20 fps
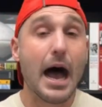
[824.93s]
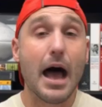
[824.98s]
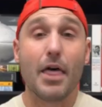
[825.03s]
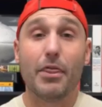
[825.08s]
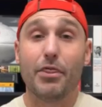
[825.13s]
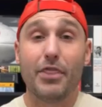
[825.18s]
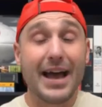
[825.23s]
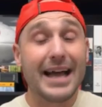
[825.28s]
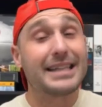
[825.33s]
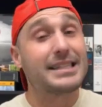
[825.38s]

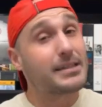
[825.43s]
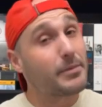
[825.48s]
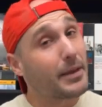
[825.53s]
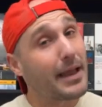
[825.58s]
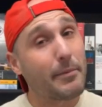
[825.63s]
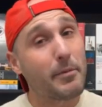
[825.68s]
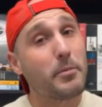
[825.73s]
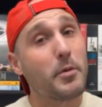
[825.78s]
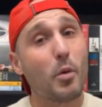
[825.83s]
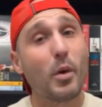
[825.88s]
That's something
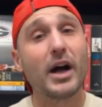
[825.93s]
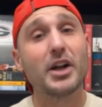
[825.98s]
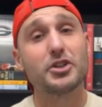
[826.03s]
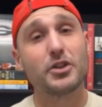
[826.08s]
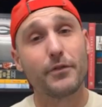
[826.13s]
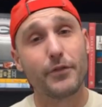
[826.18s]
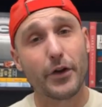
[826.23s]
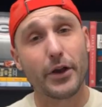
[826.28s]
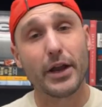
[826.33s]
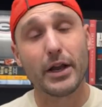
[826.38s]
I'm going to be
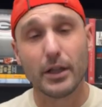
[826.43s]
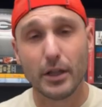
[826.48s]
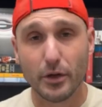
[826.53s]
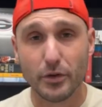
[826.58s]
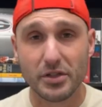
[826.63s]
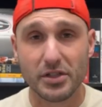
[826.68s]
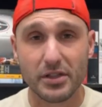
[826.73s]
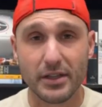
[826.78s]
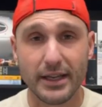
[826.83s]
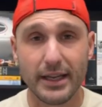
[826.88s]
watching very
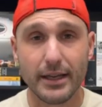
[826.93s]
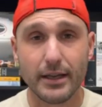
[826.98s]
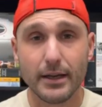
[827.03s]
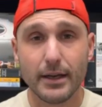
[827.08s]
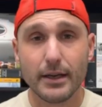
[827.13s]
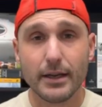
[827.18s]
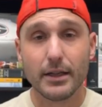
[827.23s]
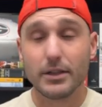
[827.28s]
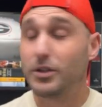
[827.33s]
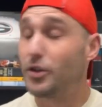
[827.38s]
closely
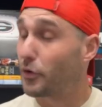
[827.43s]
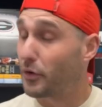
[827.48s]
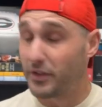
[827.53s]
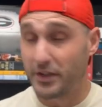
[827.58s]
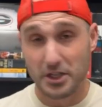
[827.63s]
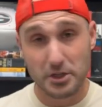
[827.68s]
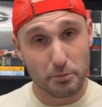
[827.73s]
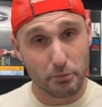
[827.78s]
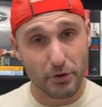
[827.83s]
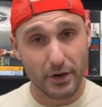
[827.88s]
during the
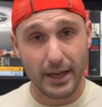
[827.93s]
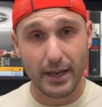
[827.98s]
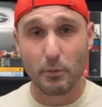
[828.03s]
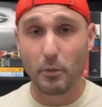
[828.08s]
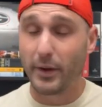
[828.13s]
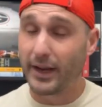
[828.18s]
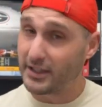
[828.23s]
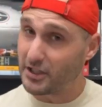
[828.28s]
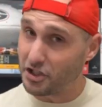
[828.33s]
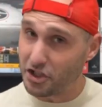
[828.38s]
spring.
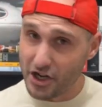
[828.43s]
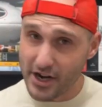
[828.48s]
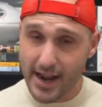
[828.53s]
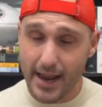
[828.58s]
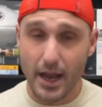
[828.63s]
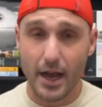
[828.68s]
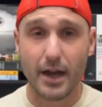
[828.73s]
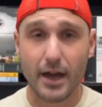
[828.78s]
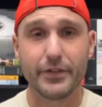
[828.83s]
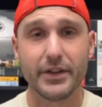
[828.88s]
We get to G-Day,
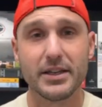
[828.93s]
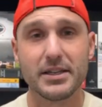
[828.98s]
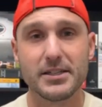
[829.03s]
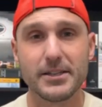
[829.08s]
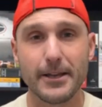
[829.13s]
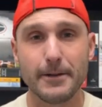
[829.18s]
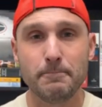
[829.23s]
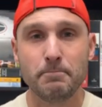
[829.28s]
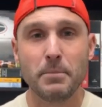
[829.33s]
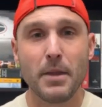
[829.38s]

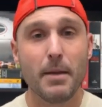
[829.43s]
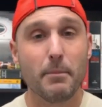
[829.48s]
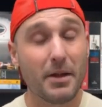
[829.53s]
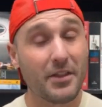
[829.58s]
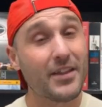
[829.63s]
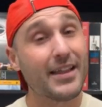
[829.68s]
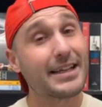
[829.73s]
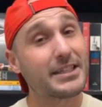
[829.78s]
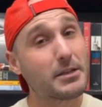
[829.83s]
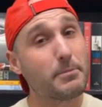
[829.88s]
obviously. But I
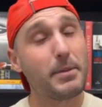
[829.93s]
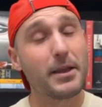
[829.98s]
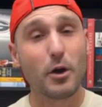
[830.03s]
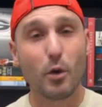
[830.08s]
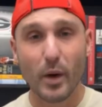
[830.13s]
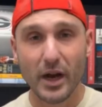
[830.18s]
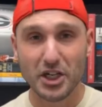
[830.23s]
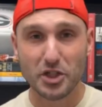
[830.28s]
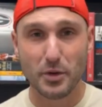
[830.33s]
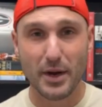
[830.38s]
think that's a big
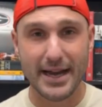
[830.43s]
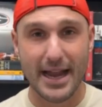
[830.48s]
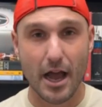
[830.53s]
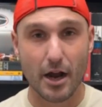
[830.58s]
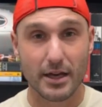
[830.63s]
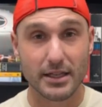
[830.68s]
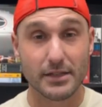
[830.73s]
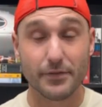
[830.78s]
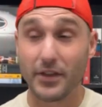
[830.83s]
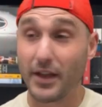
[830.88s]
question right now,
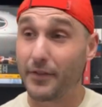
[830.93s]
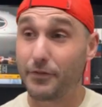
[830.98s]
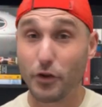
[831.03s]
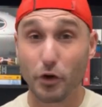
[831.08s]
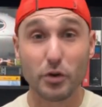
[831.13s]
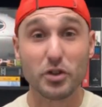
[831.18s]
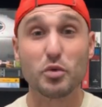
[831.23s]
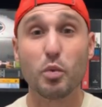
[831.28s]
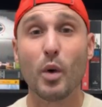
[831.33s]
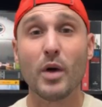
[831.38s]
because if
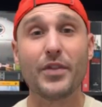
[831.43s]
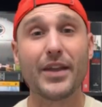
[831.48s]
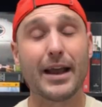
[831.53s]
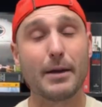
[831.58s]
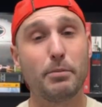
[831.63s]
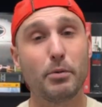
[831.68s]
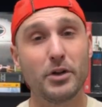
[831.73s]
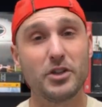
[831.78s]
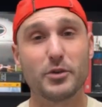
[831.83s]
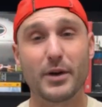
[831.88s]
there is one thing I'd
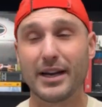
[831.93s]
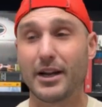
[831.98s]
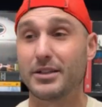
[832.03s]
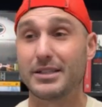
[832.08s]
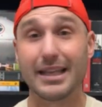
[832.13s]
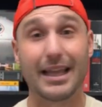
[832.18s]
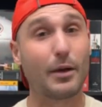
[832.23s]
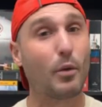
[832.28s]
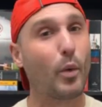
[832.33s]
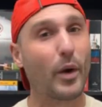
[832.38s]
point to right now and
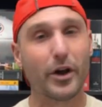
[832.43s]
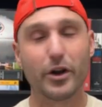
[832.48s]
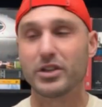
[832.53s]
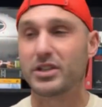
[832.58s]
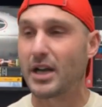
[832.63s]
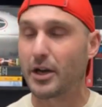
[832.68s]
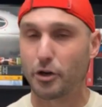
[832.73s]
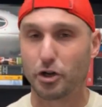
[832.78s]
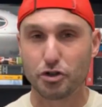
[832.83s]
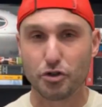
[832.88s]
say, where does
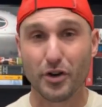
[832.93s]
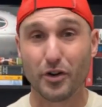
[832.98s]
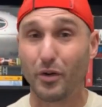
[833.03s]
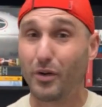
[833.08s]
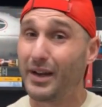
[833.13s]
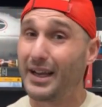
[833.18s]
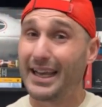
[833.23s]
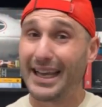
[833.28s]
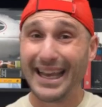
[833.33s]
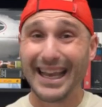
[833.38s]
Gunnar
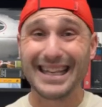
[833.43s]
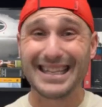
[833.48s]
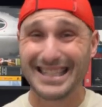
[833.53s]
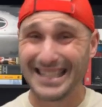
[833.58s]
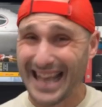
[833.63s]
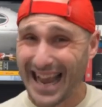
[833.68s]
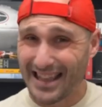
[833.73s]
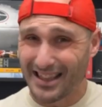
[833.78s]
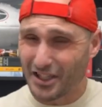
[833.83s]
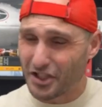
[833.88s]
struggle? It's
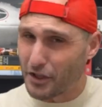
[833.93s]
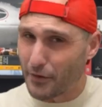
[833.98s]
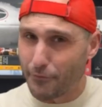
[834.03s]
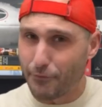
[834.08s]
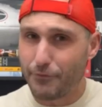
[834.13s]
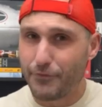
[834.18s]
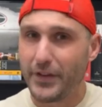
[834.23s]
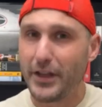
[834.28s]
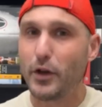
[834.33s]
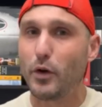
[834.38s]
that. It's the
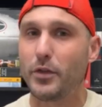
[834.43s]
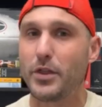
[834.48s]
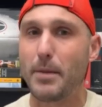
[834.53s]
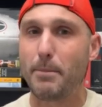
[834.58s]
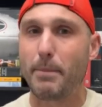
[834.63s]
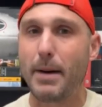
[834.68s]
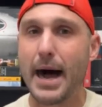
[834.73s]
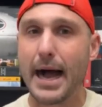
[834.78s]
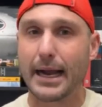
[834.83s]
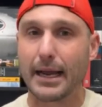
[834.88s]
feel in the
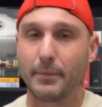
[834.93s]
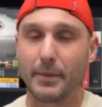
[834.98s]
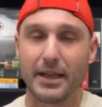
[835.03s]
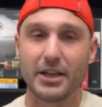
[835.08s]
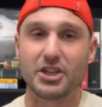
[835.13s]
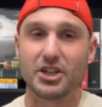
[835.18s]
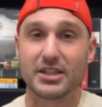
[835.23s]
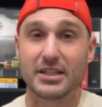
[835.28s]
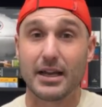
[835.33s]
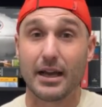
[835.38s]
pocket.
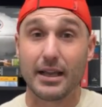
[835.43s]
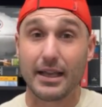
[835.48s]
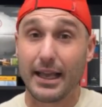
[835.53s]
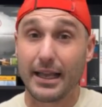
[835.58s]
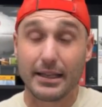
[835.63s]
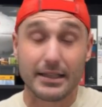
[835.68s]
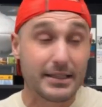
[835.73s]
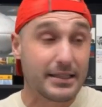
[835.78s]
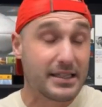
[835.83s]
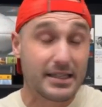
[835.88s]

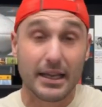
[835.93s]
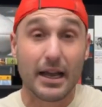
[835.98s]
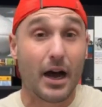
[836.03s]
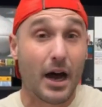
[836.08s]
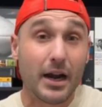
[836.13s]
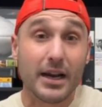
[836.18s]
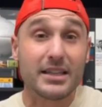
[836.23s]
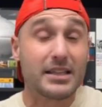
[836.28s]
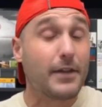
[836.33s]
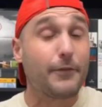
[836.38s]
It's
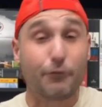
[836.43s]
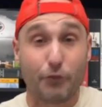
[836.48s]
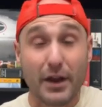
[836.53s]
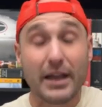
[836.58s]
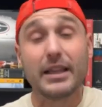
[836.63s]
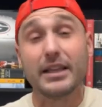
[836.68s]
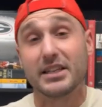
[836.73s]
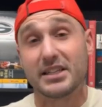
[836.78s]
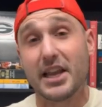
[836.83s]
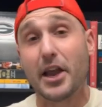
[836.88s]
honestly,
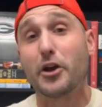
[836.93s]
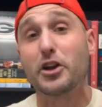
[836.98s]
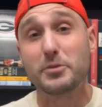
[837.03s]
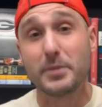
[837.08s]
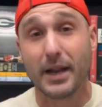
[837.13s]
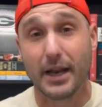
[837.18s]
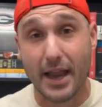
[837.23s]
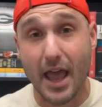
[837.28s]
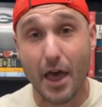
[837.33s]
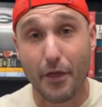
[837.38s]
frankly, it scares me
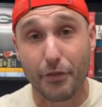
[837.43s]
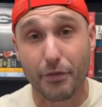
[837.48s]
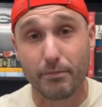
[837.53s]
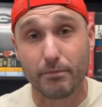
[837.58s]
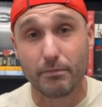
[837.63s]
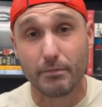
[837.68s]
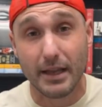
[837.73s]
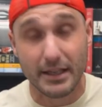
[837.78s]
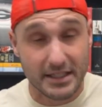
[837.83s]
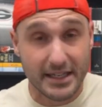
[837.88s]
to death.
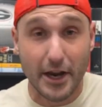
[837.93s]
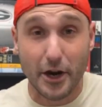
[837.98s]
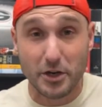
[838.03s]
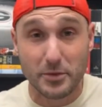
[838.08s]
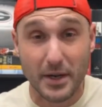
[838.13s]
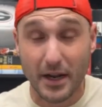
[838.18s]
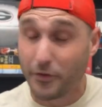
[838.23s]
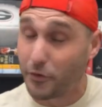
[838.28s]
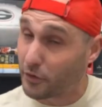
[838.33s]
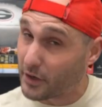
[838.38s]
It scares
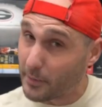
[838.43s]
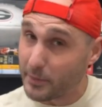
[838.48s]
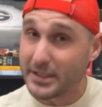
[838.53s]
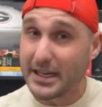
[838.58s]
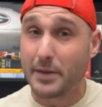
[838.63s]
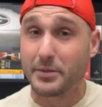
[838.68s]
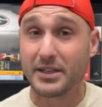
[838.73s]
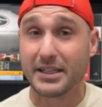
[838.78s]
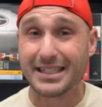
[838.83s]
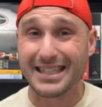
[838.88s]
me that there were a couple
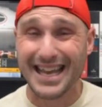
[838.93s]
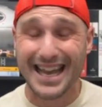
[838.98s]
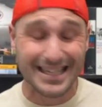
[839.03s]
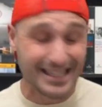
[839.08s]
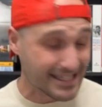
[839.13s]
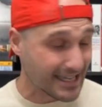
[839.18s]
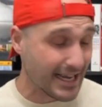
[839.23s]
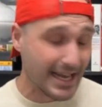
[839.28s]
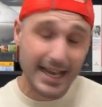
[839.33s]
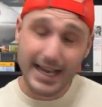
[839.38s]
times against
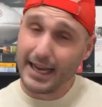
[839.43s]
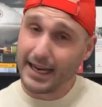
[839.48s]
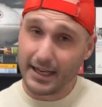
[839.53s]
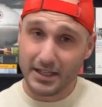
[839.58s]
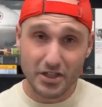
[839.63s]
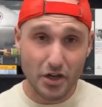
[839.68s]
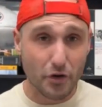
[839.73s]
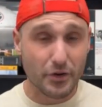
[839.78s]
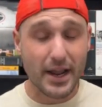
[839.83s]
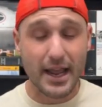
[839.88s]
Texas,
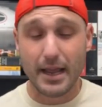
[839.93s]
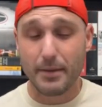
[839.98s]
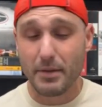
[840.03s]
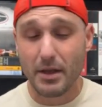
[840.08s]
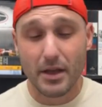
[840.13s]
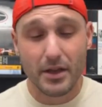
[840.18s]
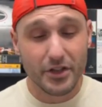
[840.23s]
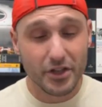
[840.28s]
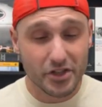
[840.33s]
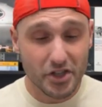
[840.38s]
against Notre Dame,
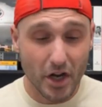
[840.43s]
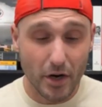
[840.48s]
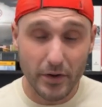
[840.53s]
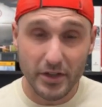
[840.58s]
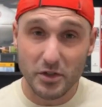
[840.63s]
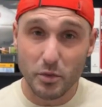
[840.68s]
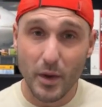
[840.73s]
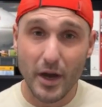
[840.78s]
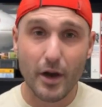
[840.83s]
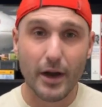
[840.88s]
you saw it
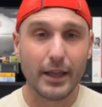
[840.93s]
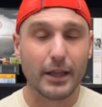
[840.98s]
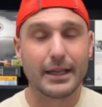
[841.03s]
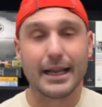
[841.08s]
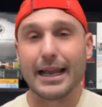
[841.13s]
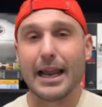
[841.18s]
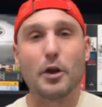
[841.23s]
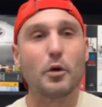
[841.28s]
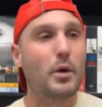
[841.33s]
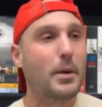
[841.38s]
as well. And look,
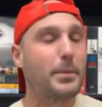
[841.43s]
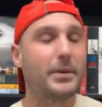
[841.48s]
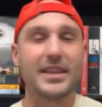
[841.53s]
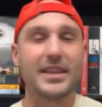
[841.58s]
I don't want to put